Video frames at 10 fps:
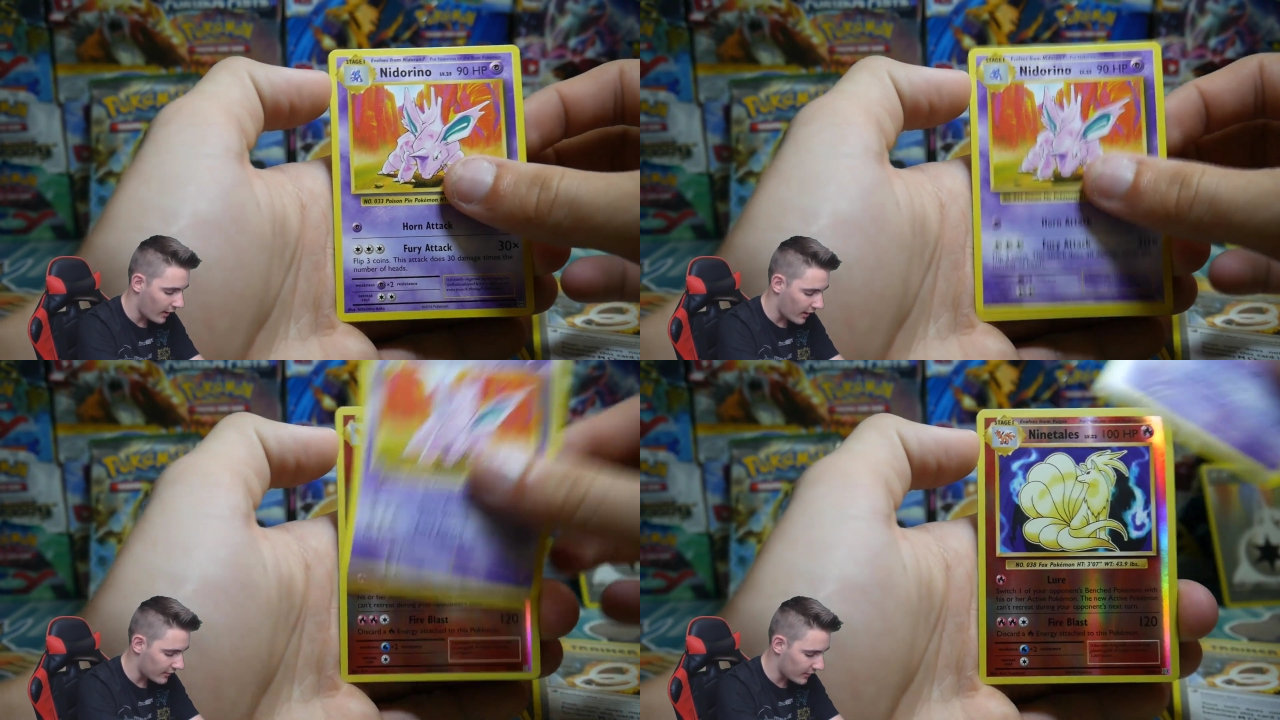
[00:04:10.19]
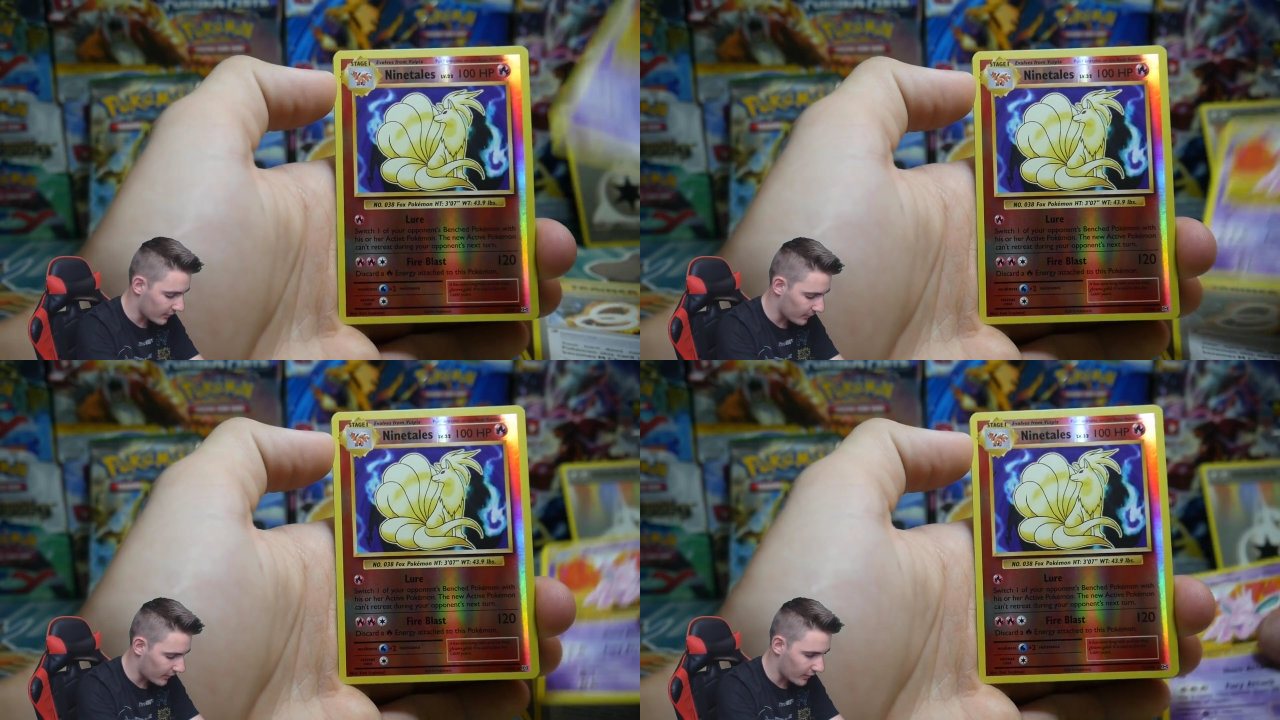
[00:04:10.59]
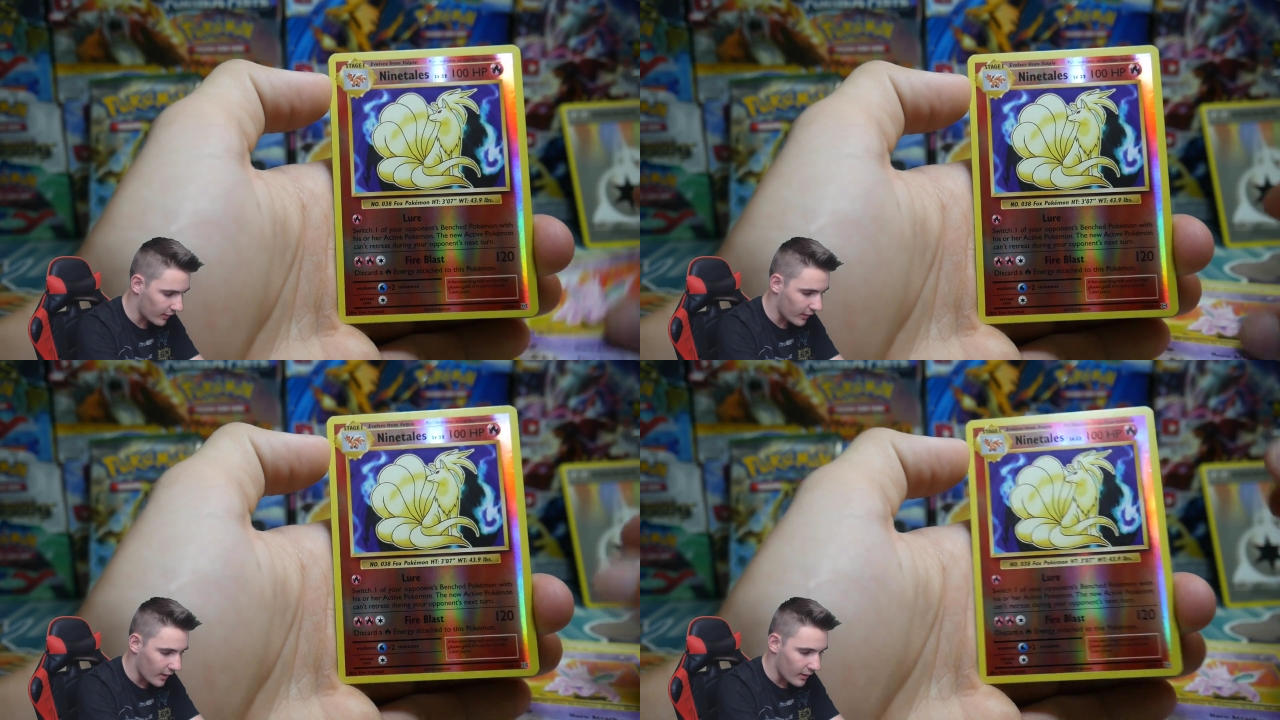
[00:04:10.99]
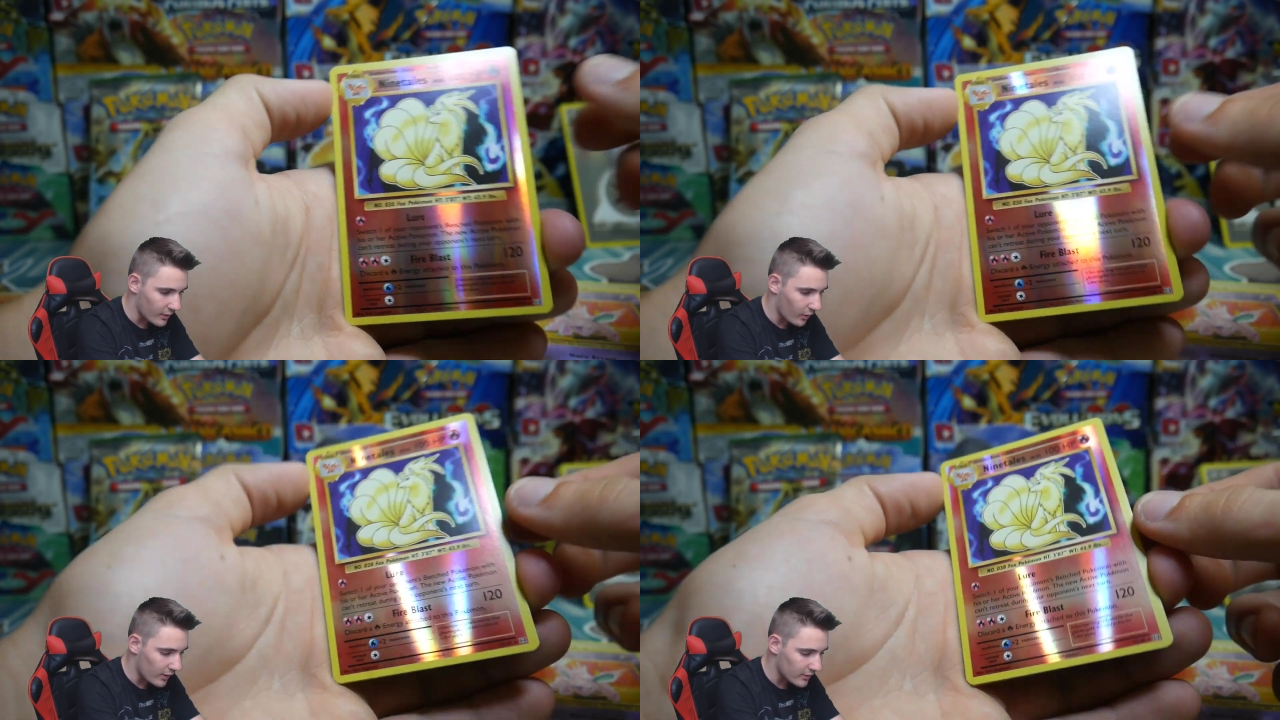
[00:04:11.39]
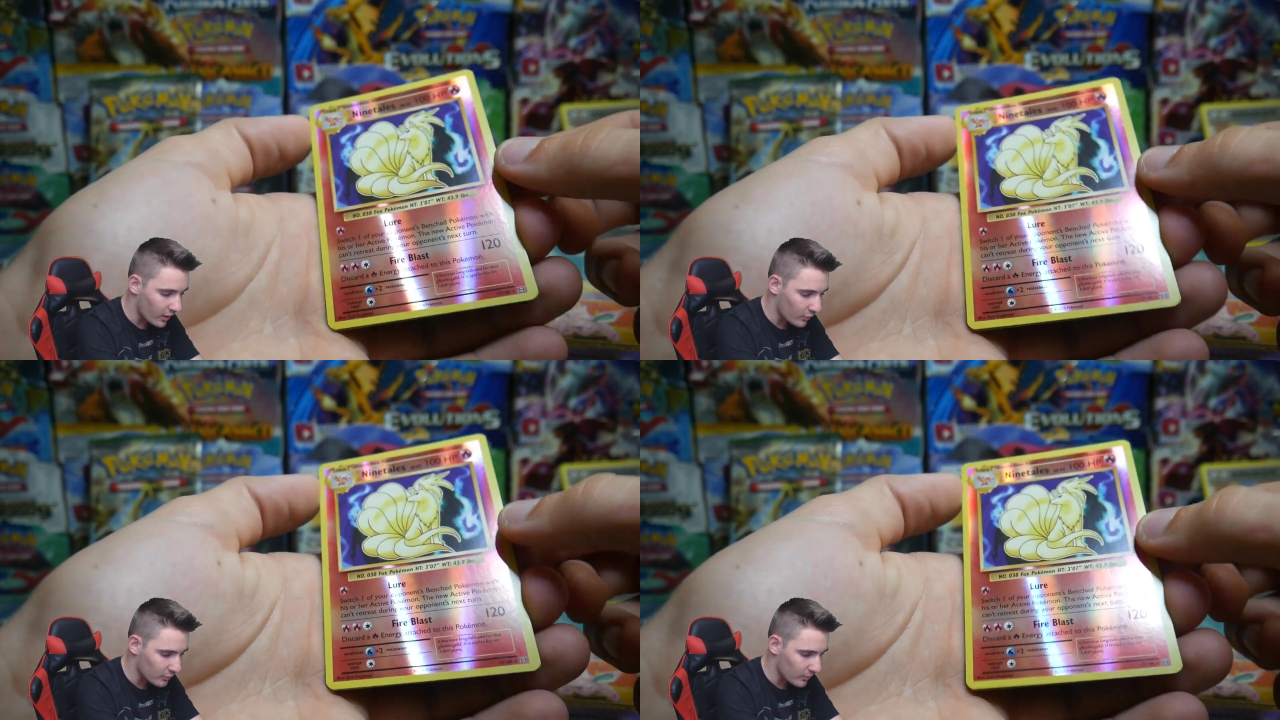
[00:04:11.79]
a Nidorino,
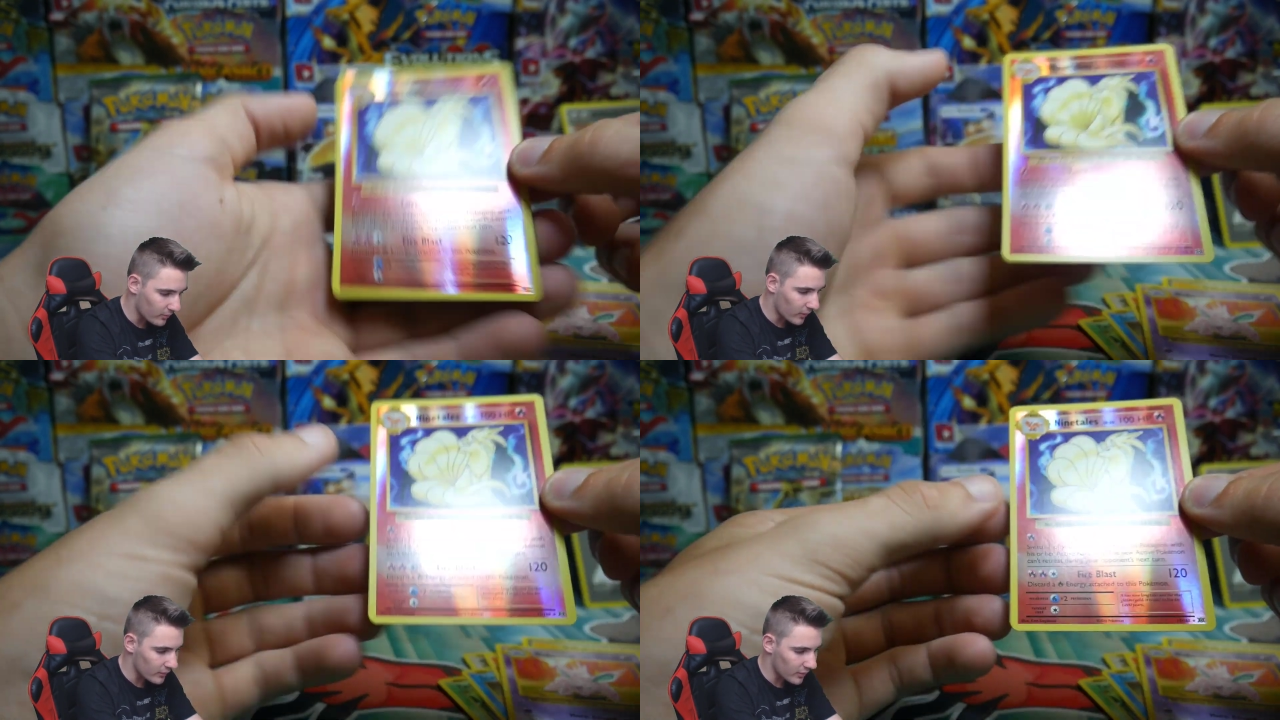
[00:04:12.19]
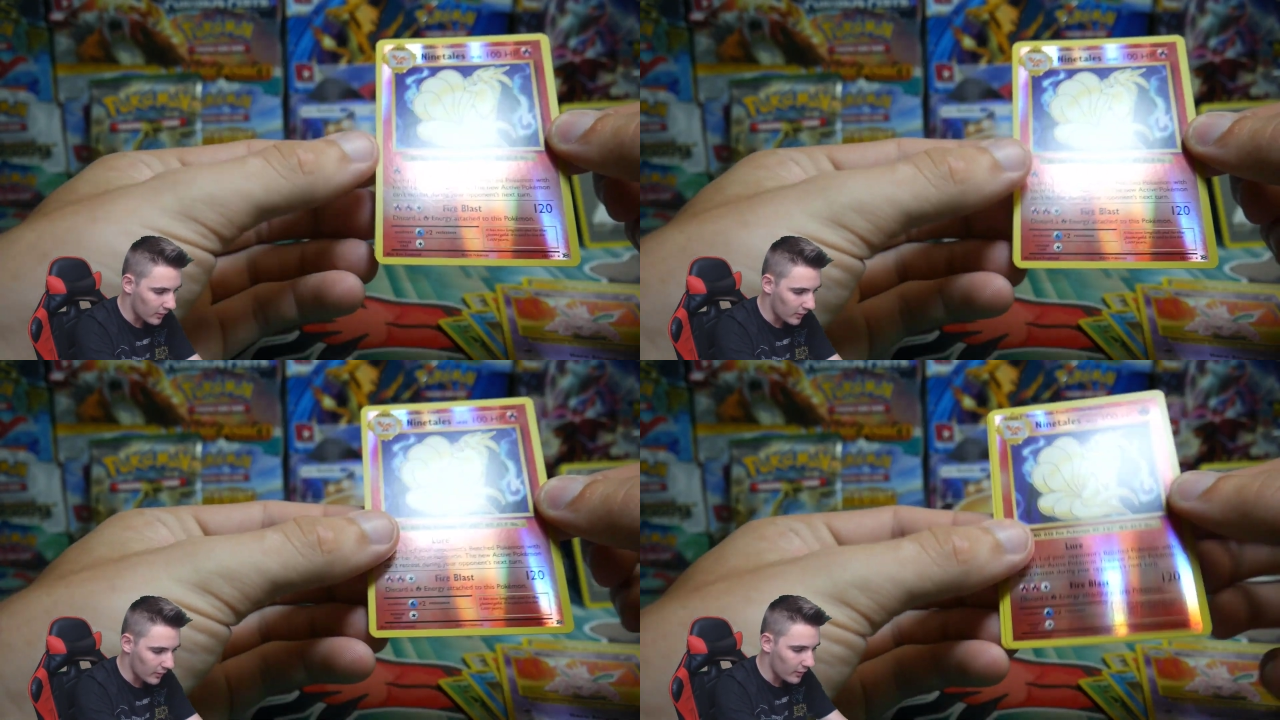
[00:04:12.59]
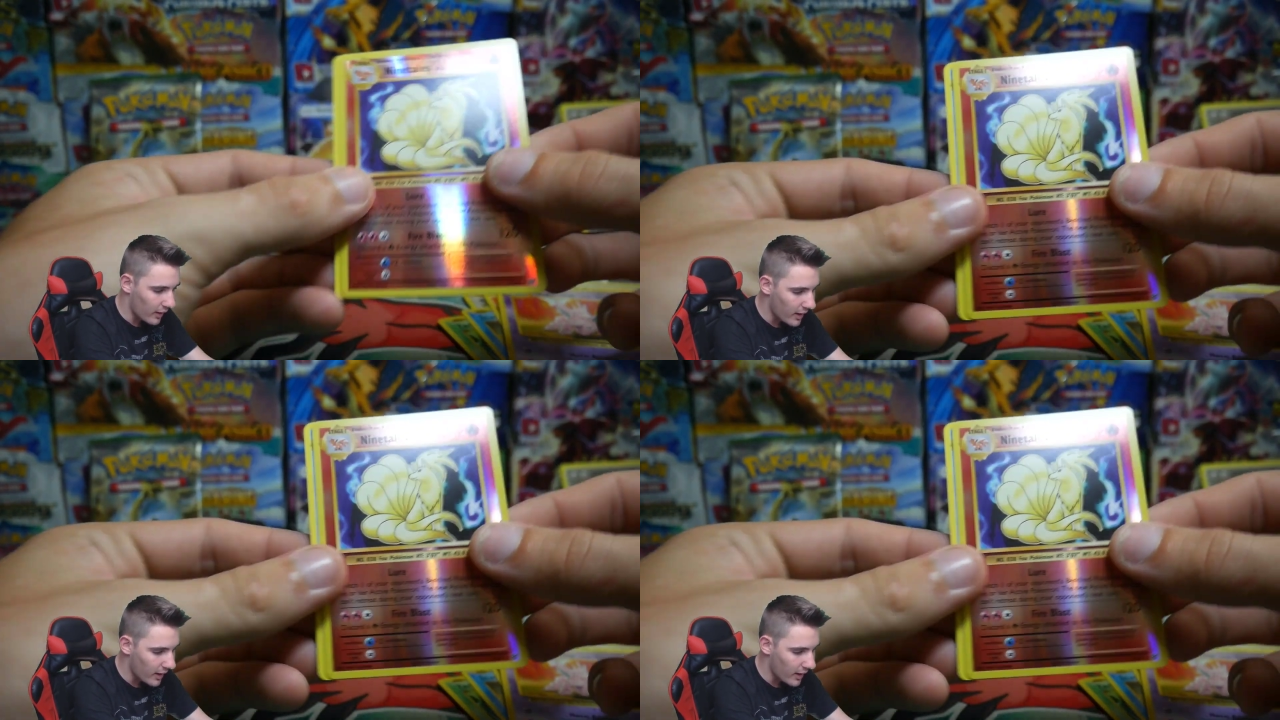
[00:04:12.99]
Ninetales reverse holo,